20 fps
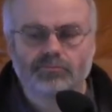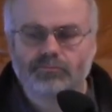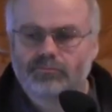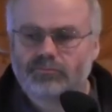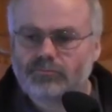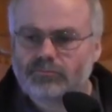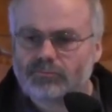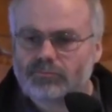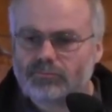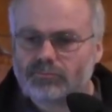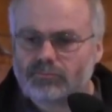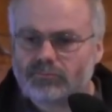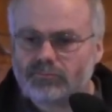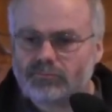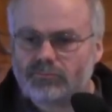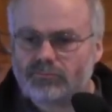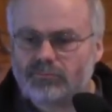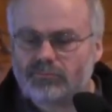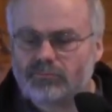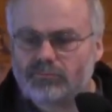
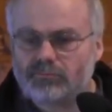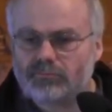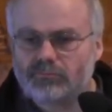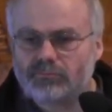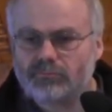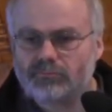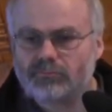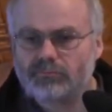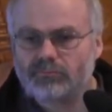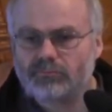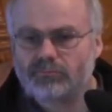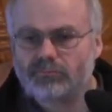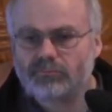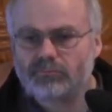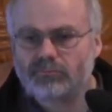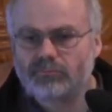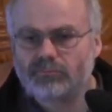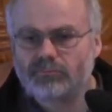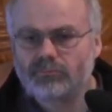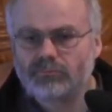
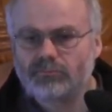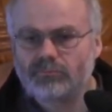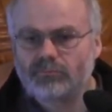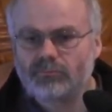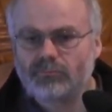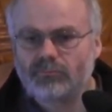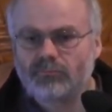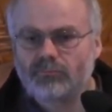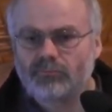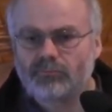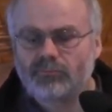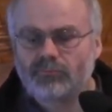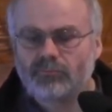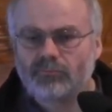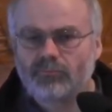(no one is talking)